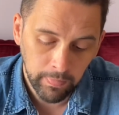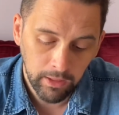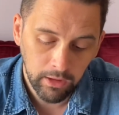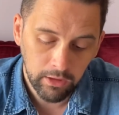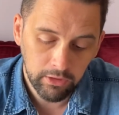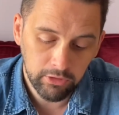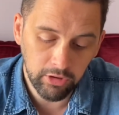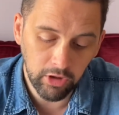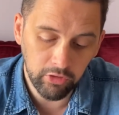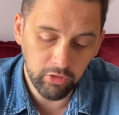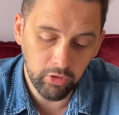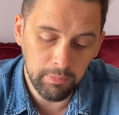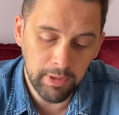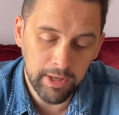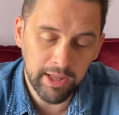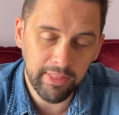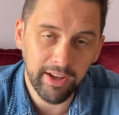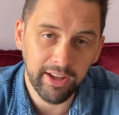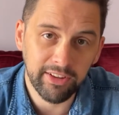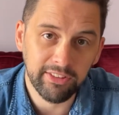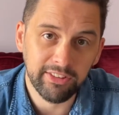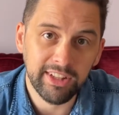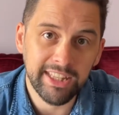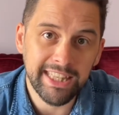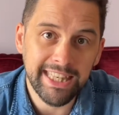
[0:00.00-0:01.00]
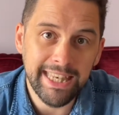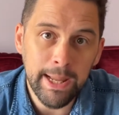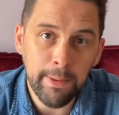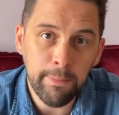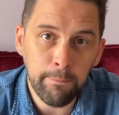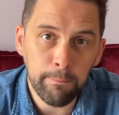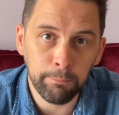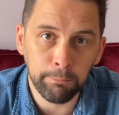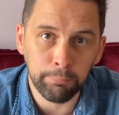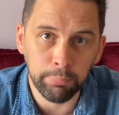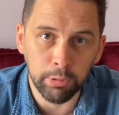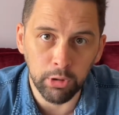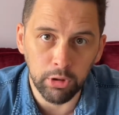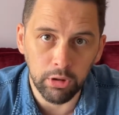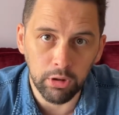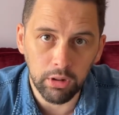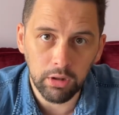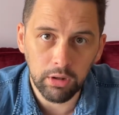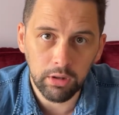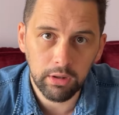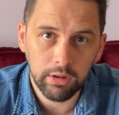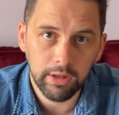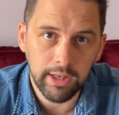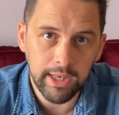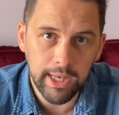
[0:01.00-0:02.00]
So for me, that's nimble,
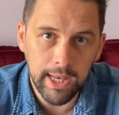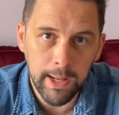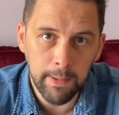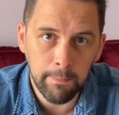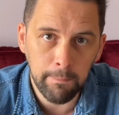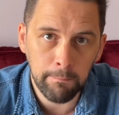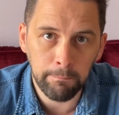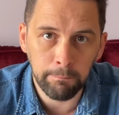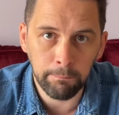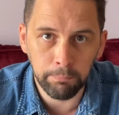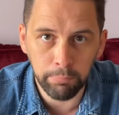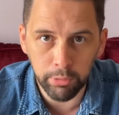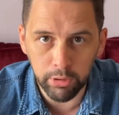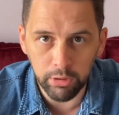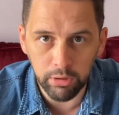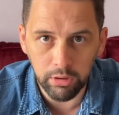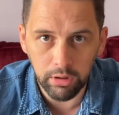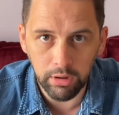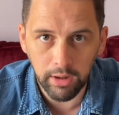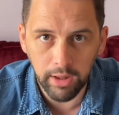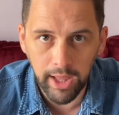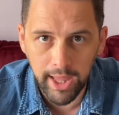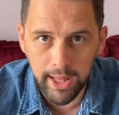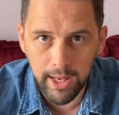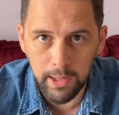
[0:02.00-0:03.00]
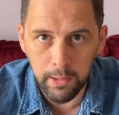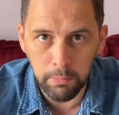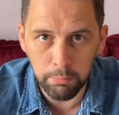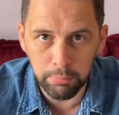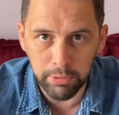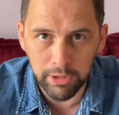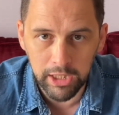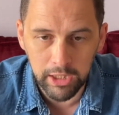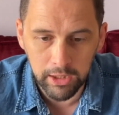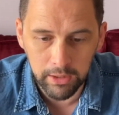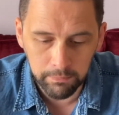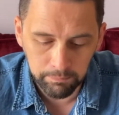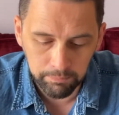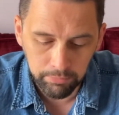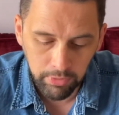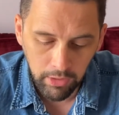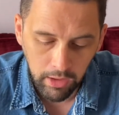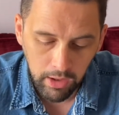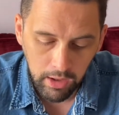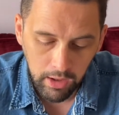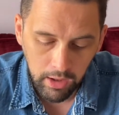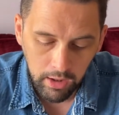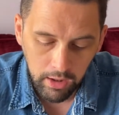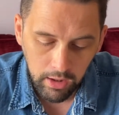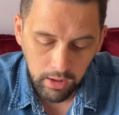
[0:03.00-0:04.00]
NB.
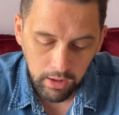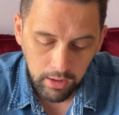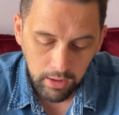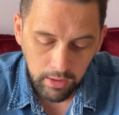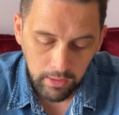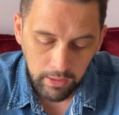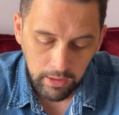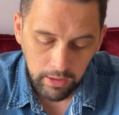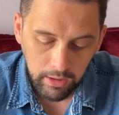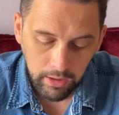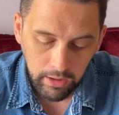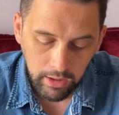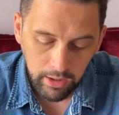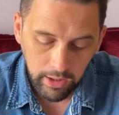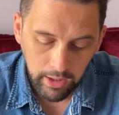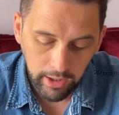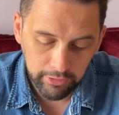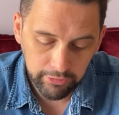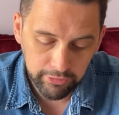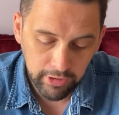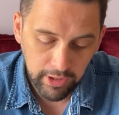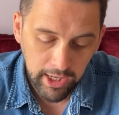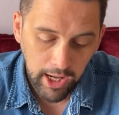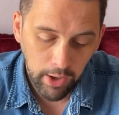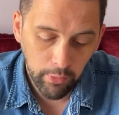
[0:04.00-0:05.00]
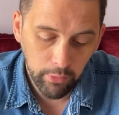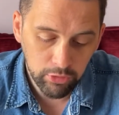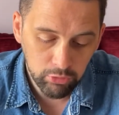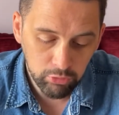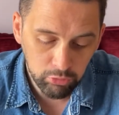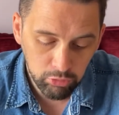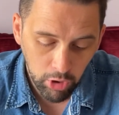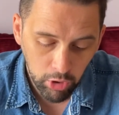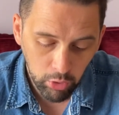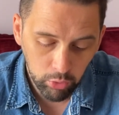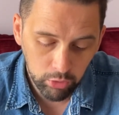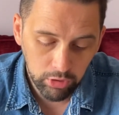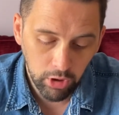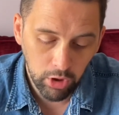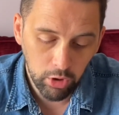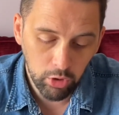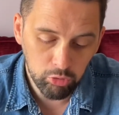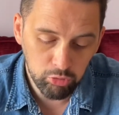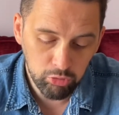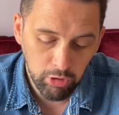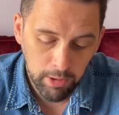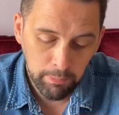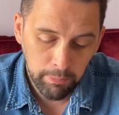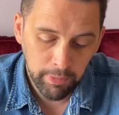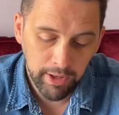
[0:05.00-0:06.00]
So now it's Roll Doll
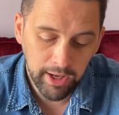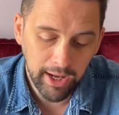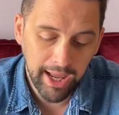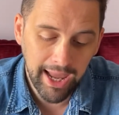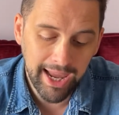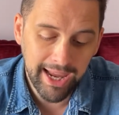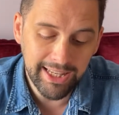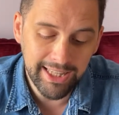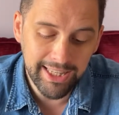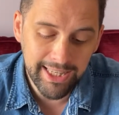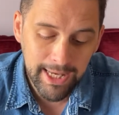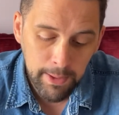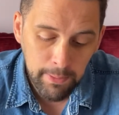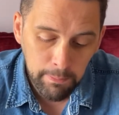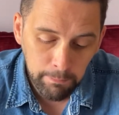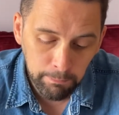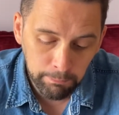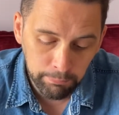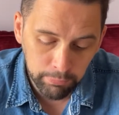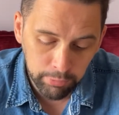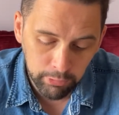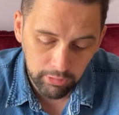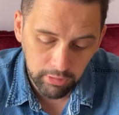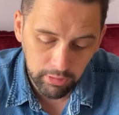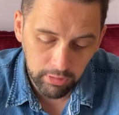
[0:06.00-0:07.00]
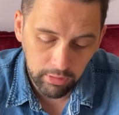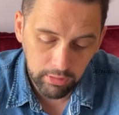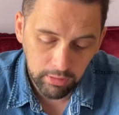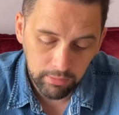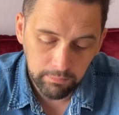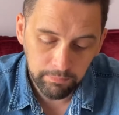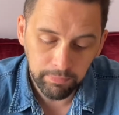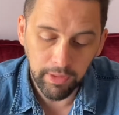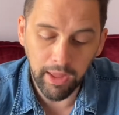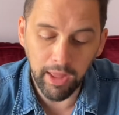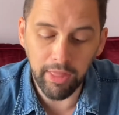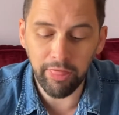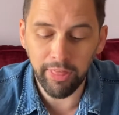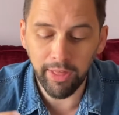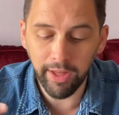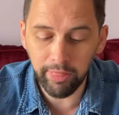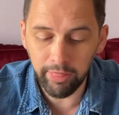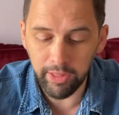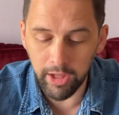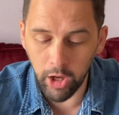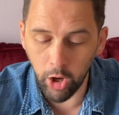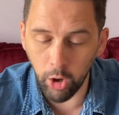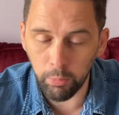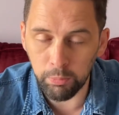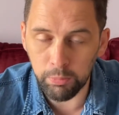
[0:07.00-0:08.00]
ripping a nimble, and then
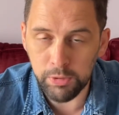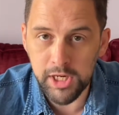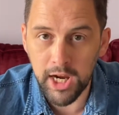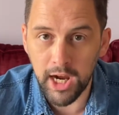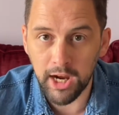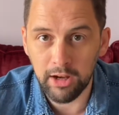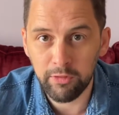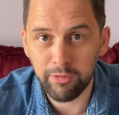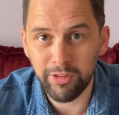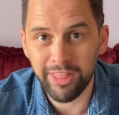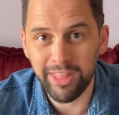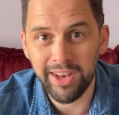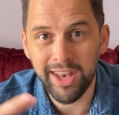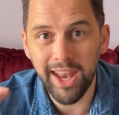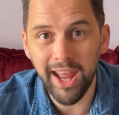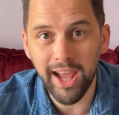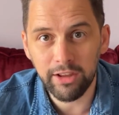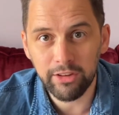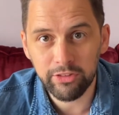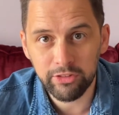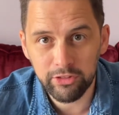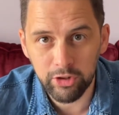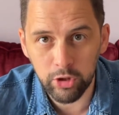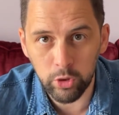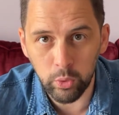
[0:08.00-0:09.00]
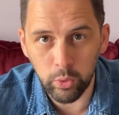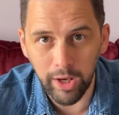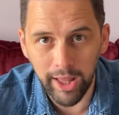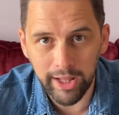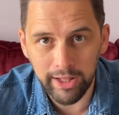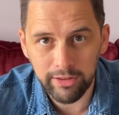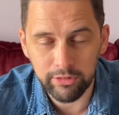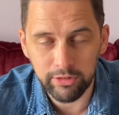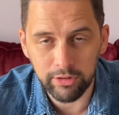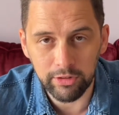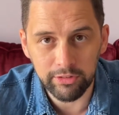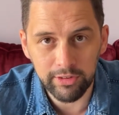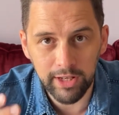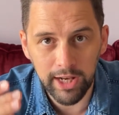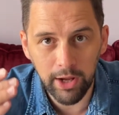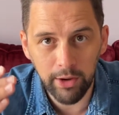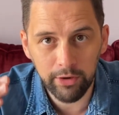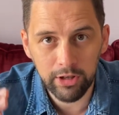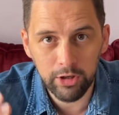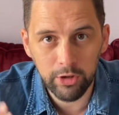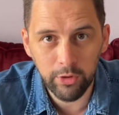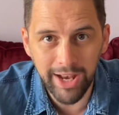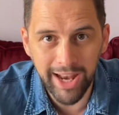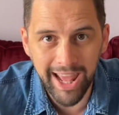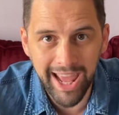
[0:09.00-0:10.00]
the object for the next 2 letters. So now I can
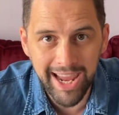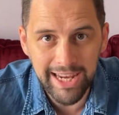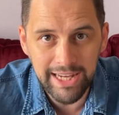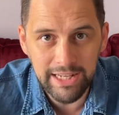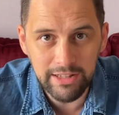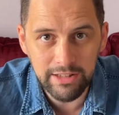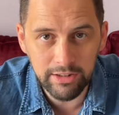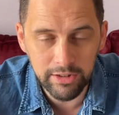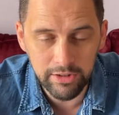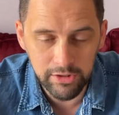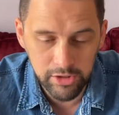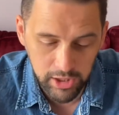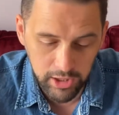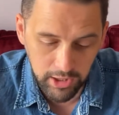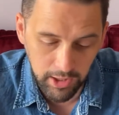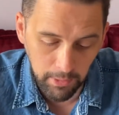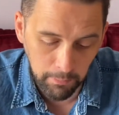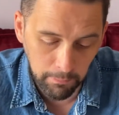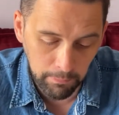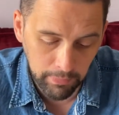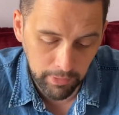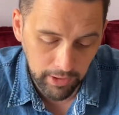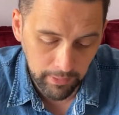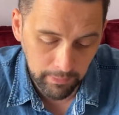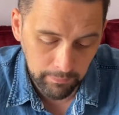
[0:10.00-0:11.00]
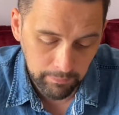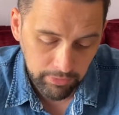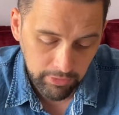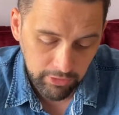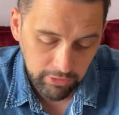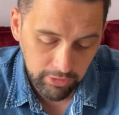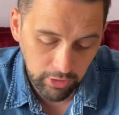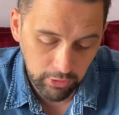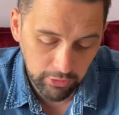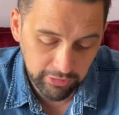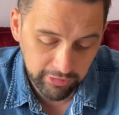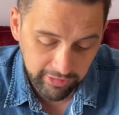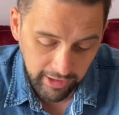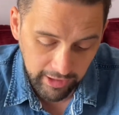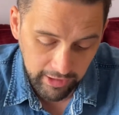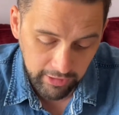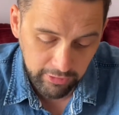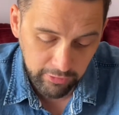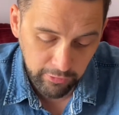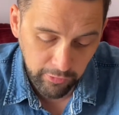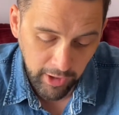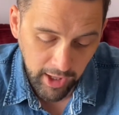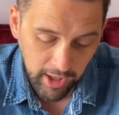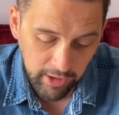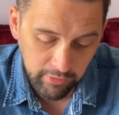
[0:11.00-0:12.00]
do an 8-digit number. So
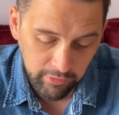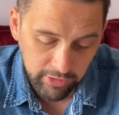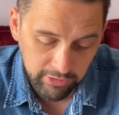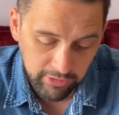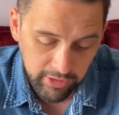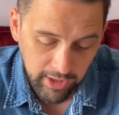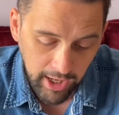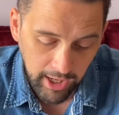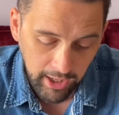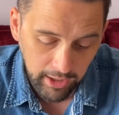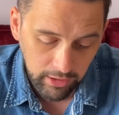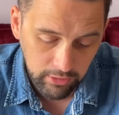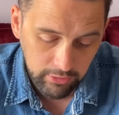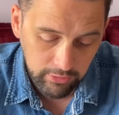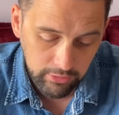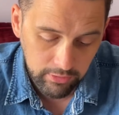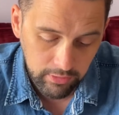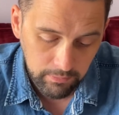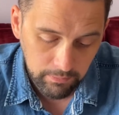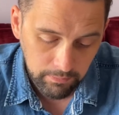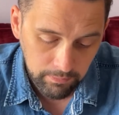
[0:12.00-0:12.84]
65 is next.